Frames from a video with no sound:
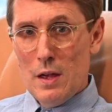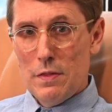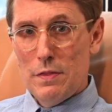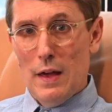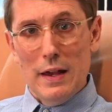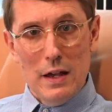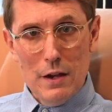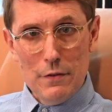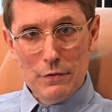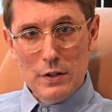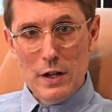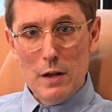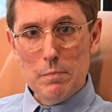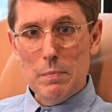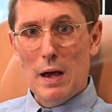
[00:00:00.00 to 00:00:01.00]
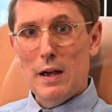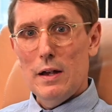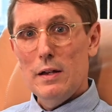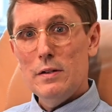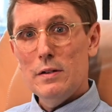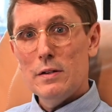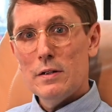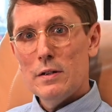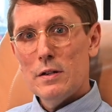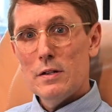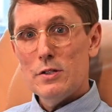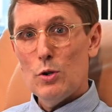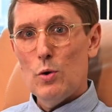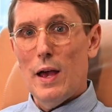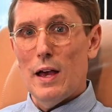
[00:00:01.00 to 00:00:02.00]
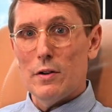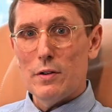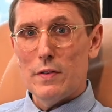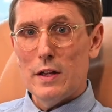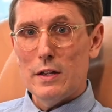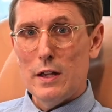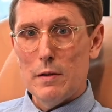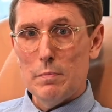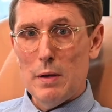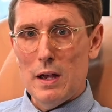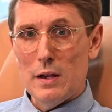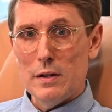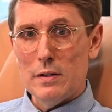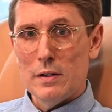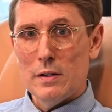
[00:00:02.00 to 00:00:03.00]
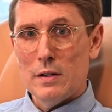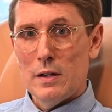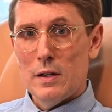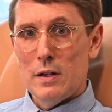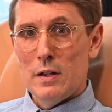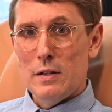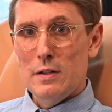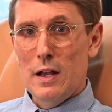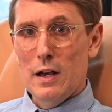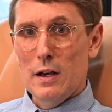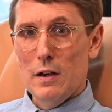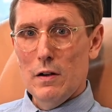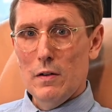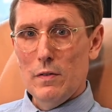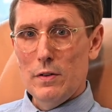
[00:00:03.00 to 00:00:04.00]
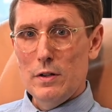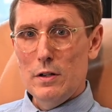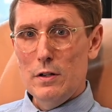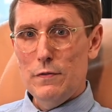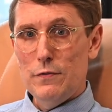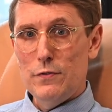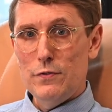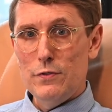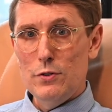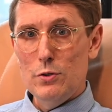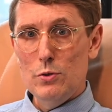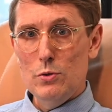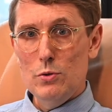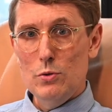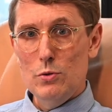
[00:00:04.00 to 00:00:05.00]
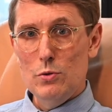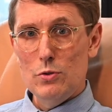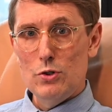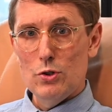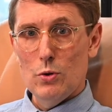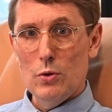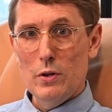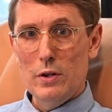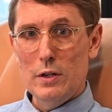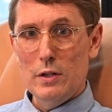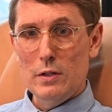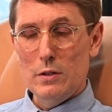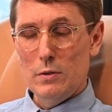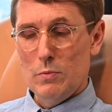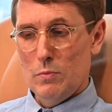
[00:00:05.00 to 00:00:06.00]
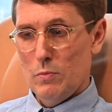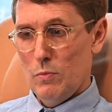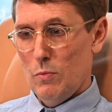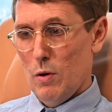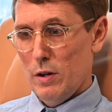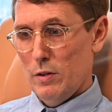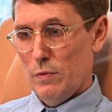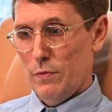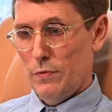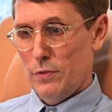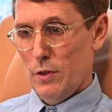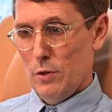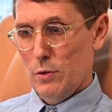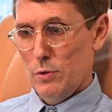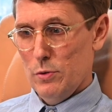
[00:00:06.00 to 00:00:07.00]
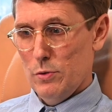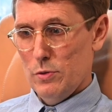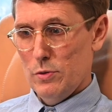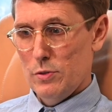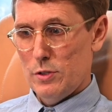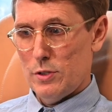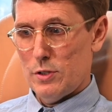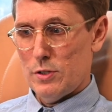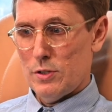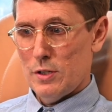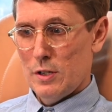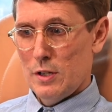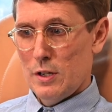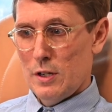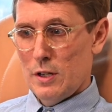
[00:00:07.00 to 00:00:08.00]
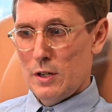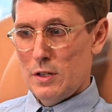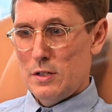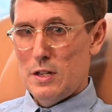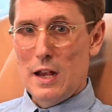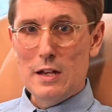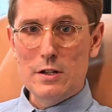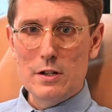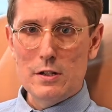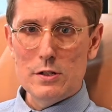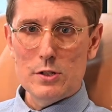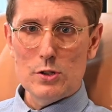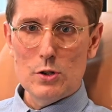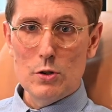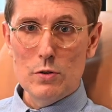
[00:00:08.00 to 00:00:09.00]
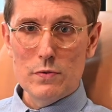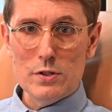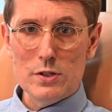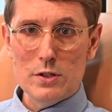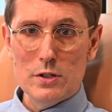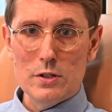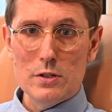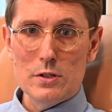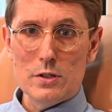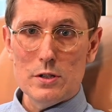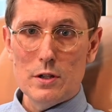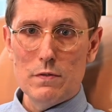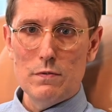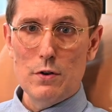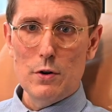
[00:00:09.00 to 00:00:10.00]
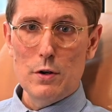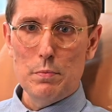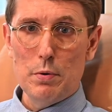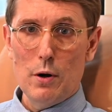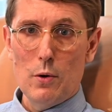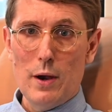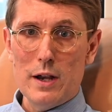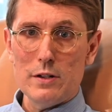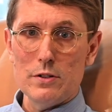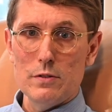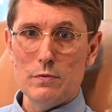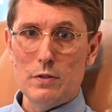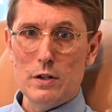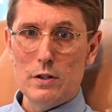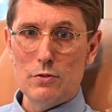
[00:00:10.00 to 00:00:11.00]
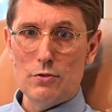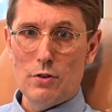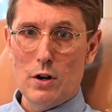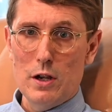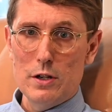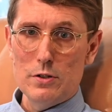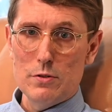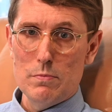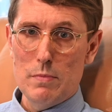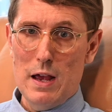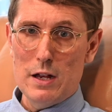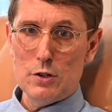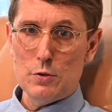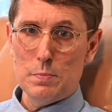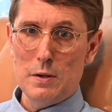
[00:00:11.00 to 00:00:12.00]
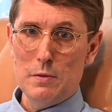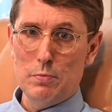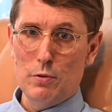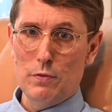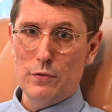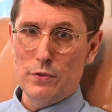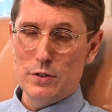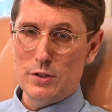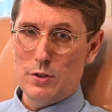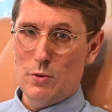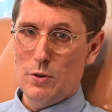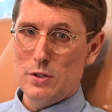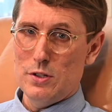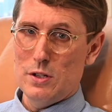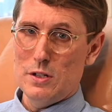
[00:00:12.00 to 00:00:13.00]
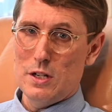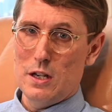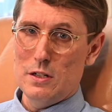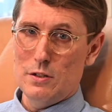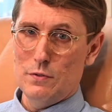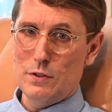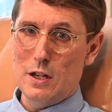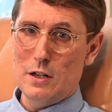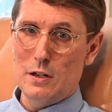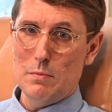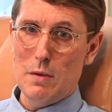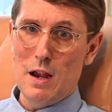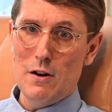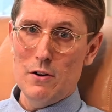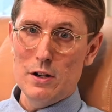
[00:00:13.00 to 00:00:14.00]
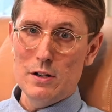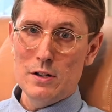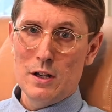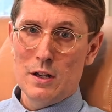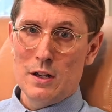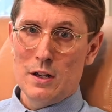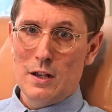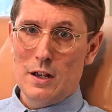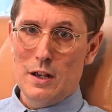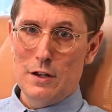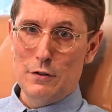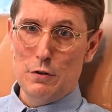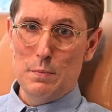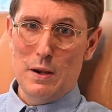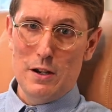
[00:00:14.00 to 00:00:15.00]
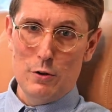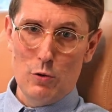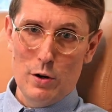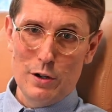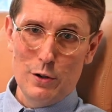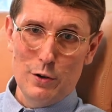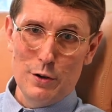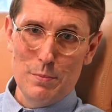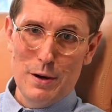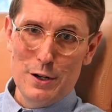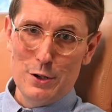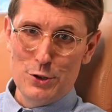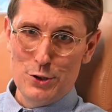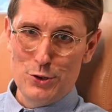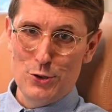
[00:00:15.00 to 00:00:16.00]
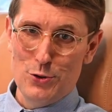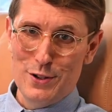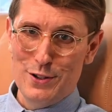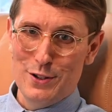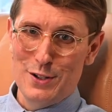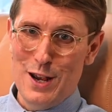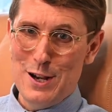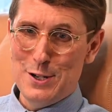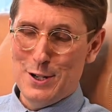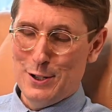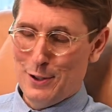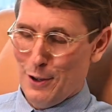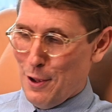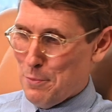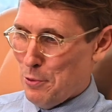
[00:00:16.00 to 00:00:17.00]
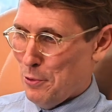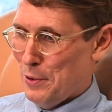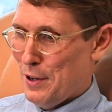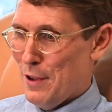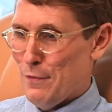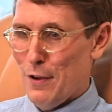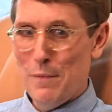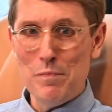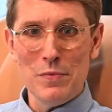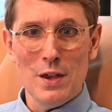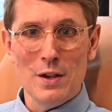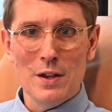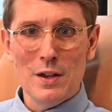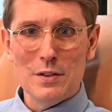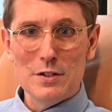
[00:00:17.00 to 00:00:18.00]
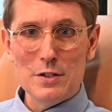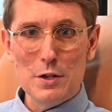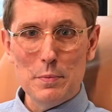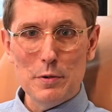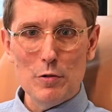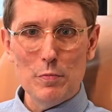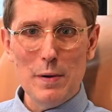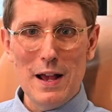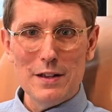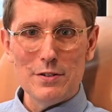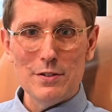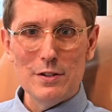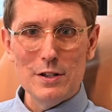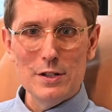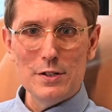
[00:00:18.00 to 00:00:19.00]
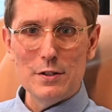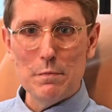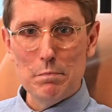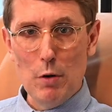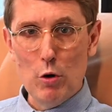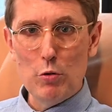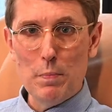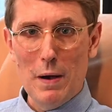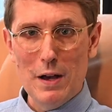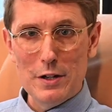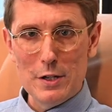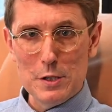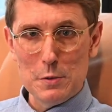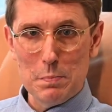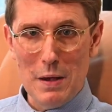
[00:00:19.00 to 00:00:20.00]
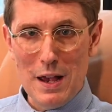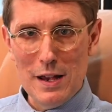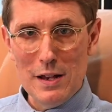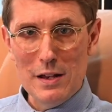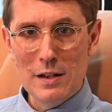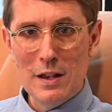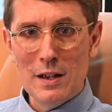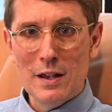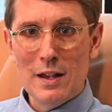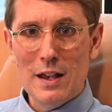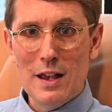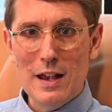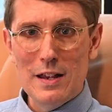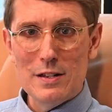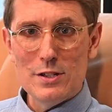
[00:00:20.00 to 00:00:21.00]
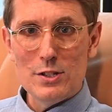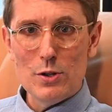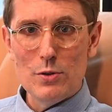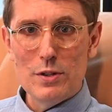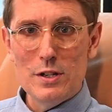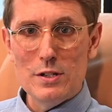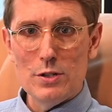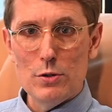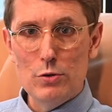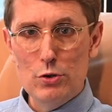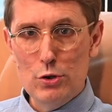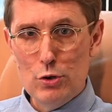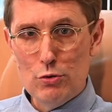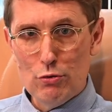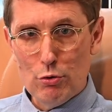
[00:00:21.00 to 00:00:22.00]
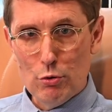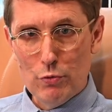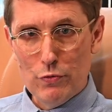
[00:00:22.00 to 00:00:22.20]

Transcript: They have to get paid. So how do they get paid? Now, if you join one of those dating services that very proactively try to match people for the serious intent of getting married, and you pay quite a lot of money to join the dating club or whatever, the typical pattern is that both parties pay, and so these are neutral